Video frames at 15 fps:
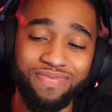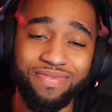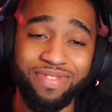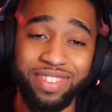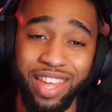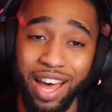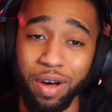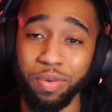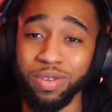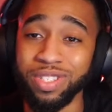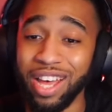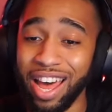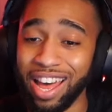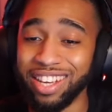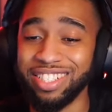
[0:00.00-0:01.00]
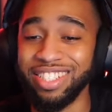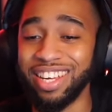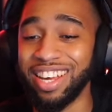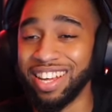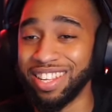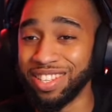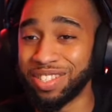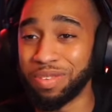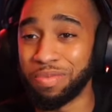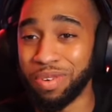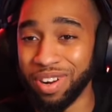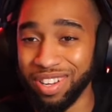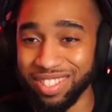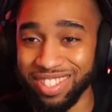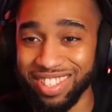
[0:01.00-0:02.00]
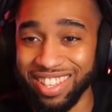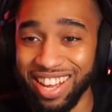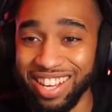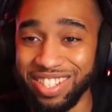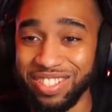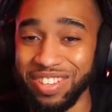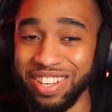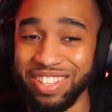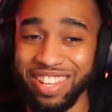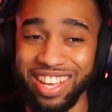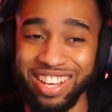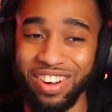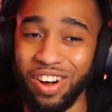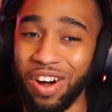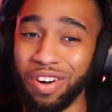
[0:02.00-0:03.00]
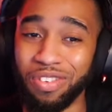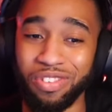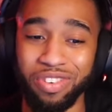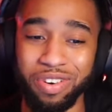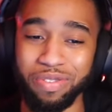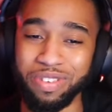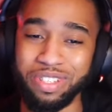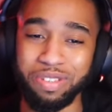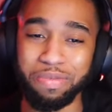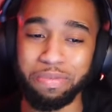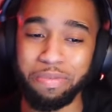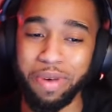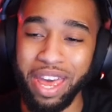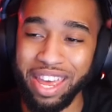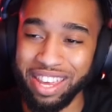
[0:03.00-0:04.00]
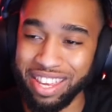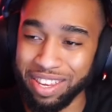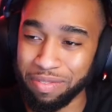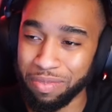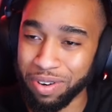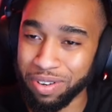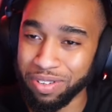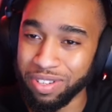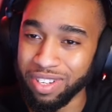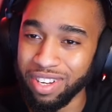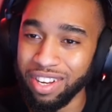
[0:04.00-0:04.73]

that was actually hella surprising. That joint like off rip was banging, bro.